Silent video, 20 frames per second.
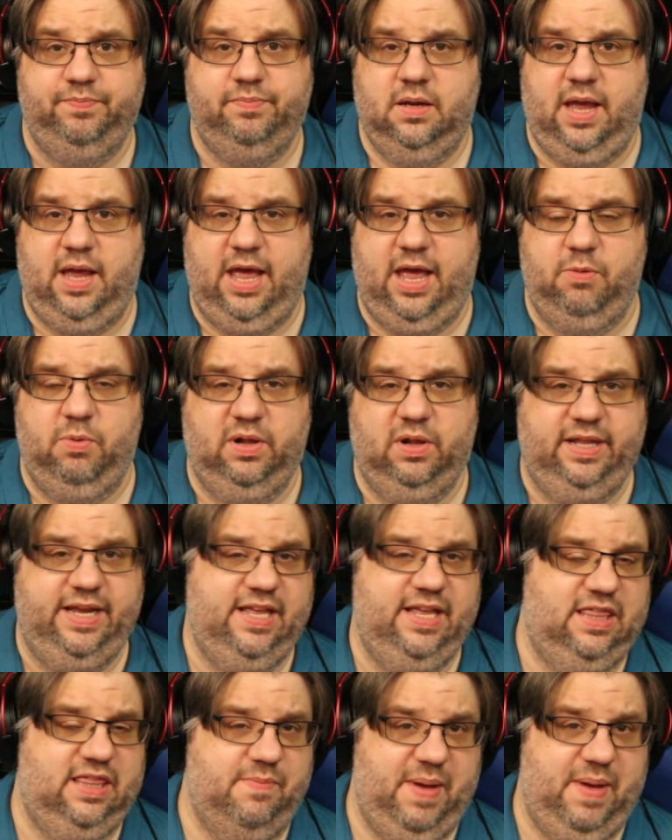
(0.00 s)
And really,
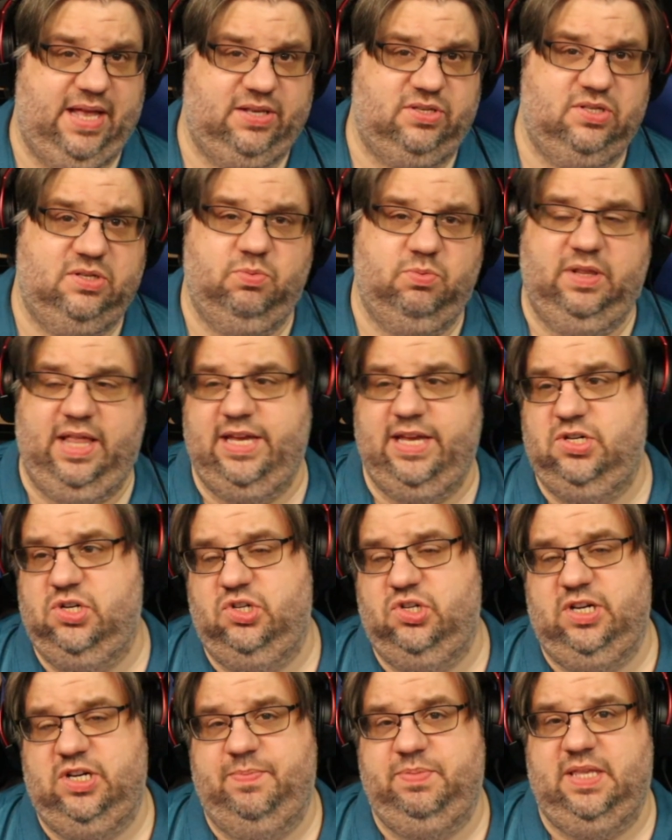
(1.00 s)
the best
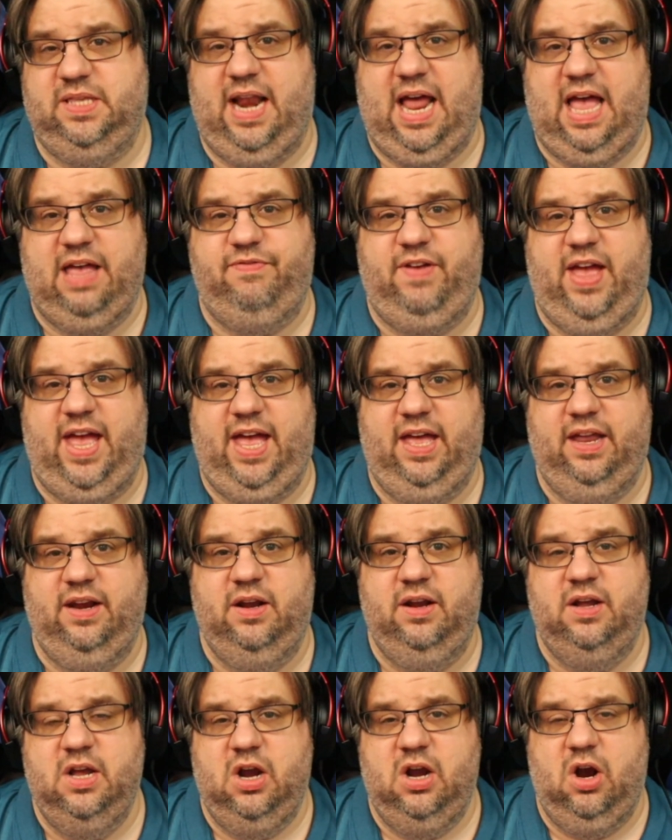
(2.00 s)
relationships that I've had
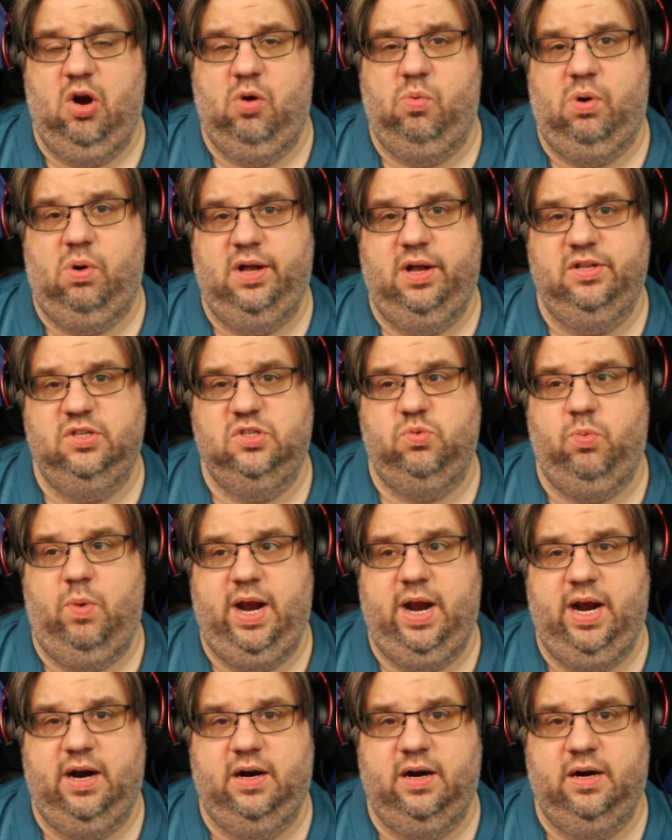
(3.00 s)
are ones
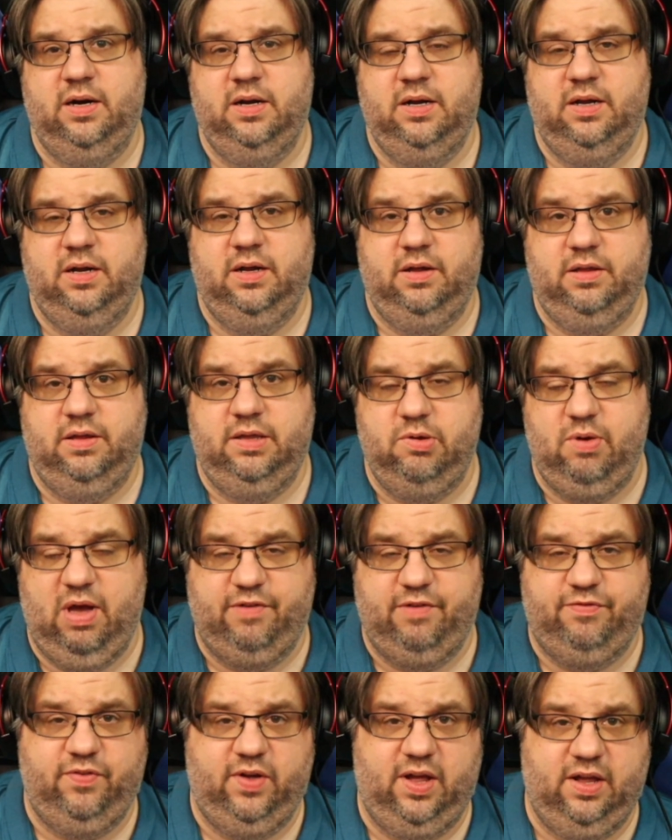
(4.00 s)
where you
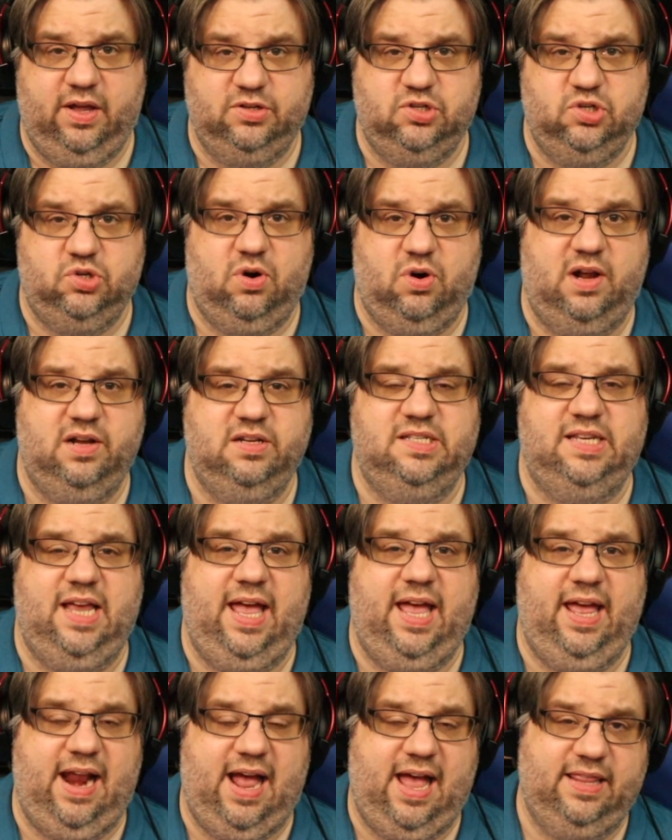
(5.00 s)
have a strong
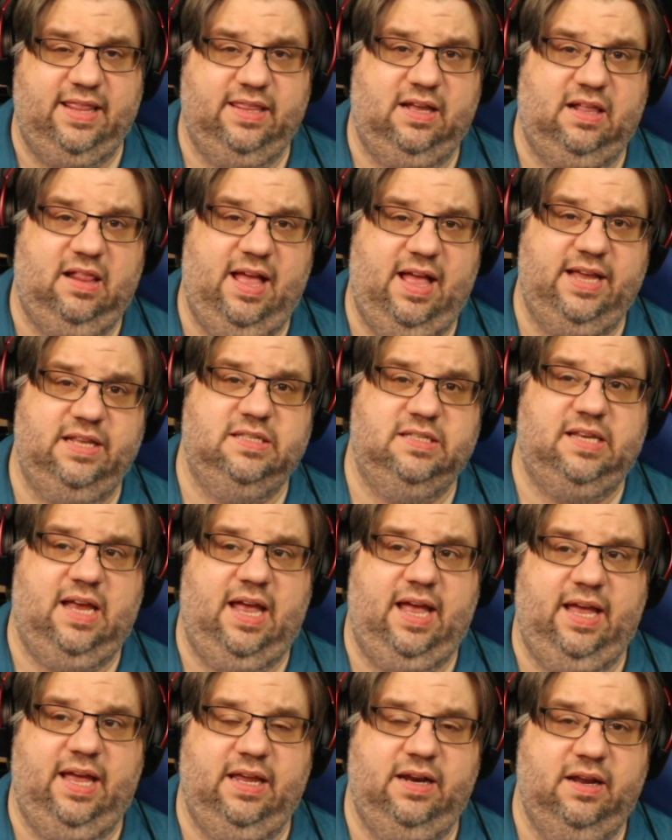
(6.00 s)
set on the client
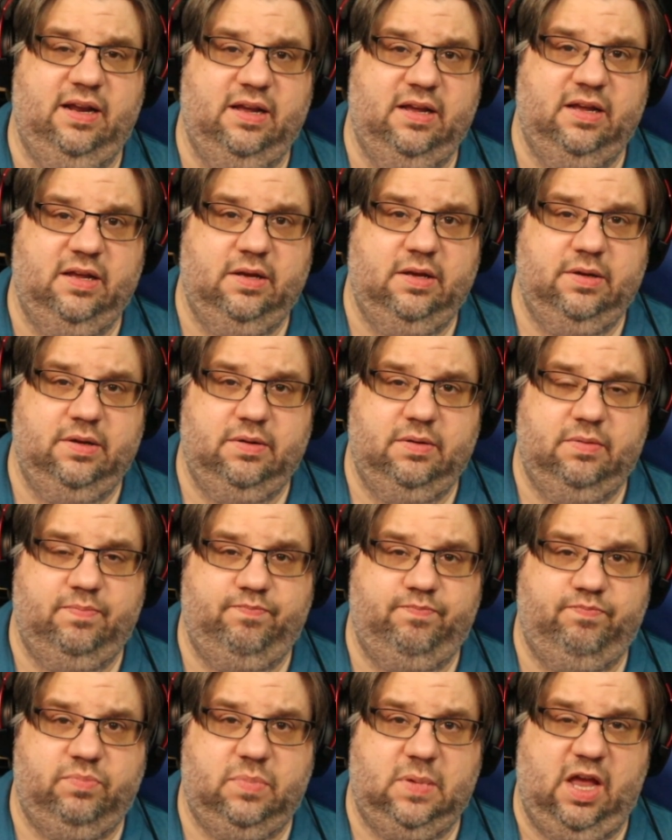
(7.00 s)
side
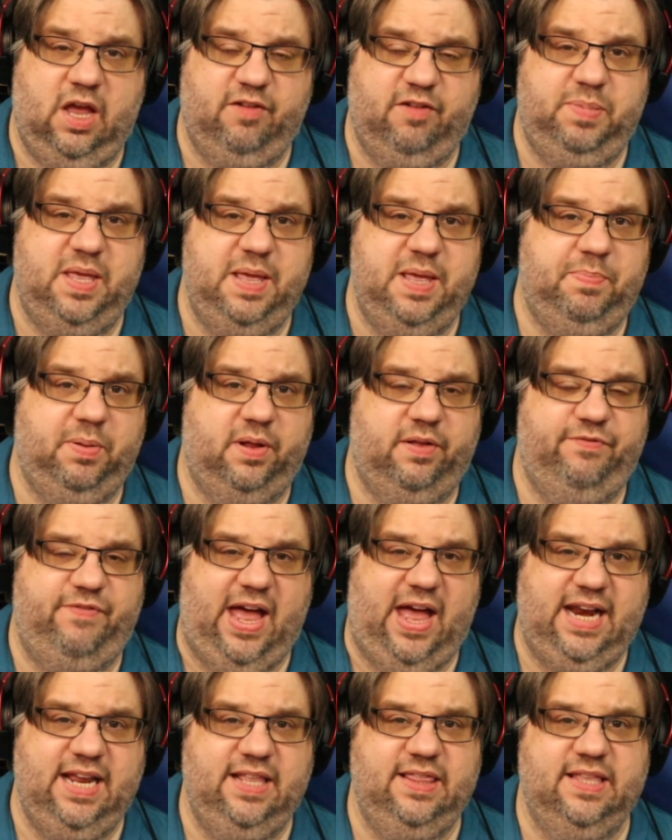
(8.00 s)
of people
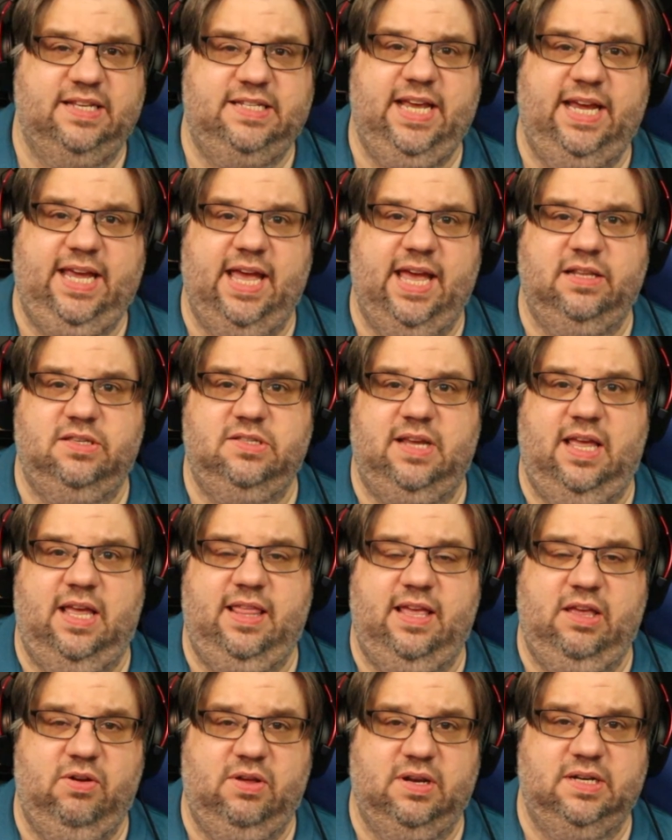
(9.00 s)
vetting the tickets and that
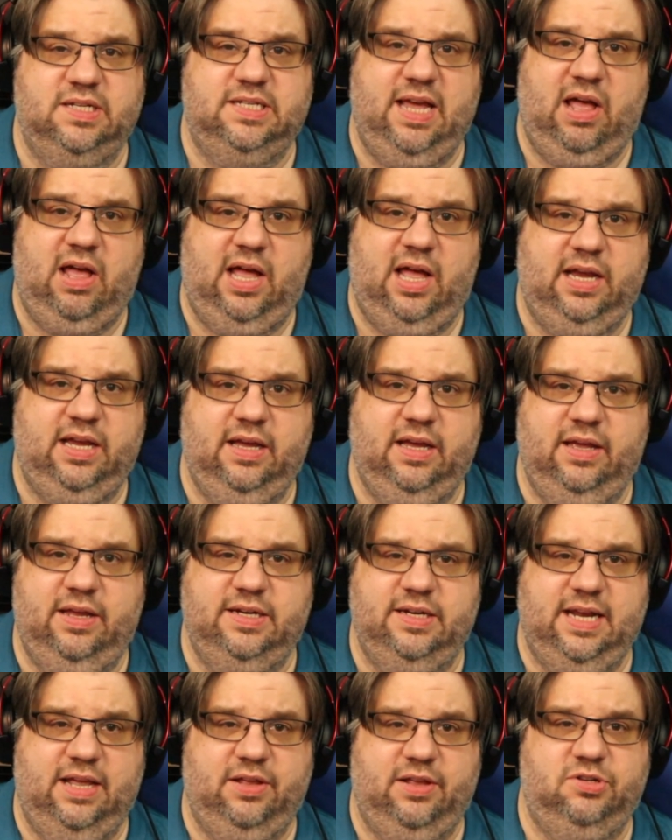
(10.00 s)
you can talk
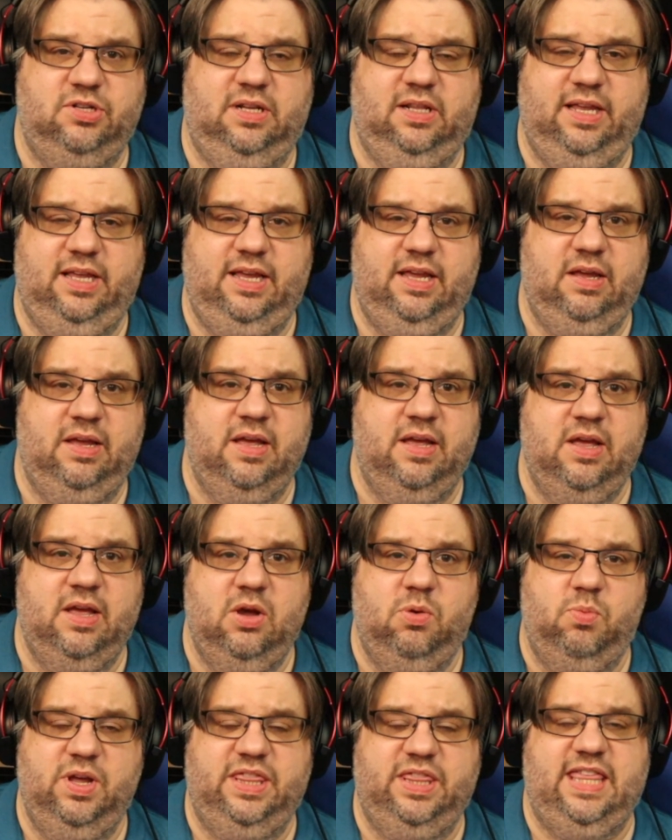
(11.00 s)
intelligently
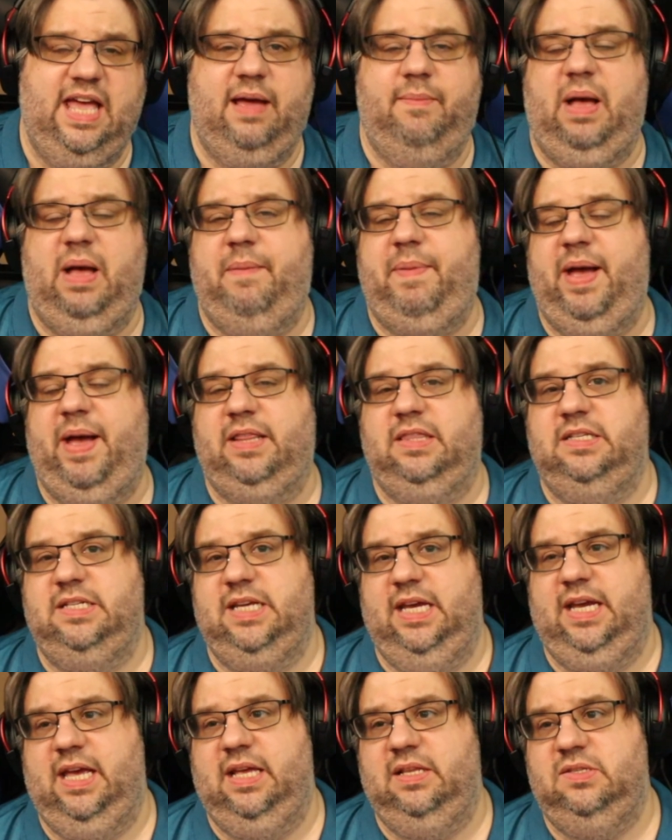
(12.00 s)
with them about the
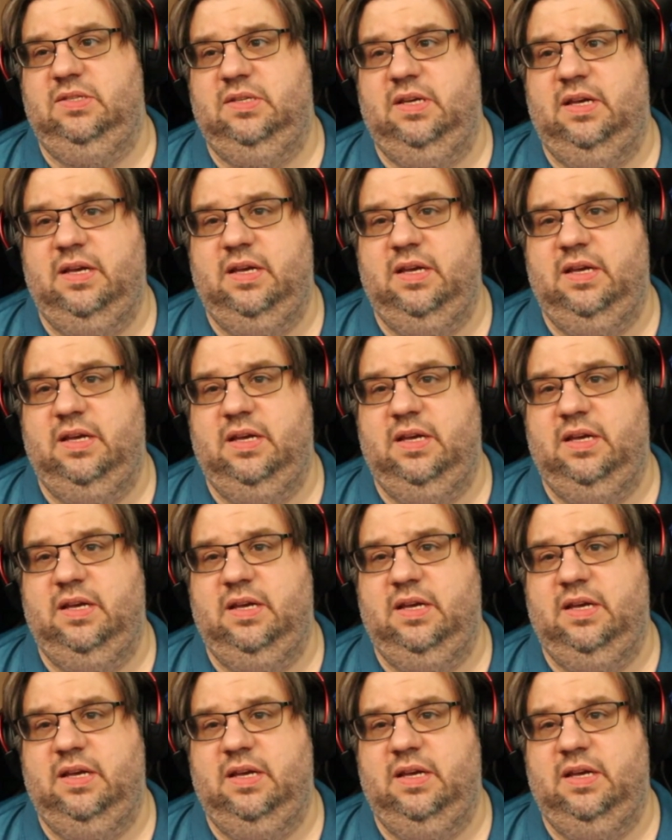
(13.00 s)
tickets.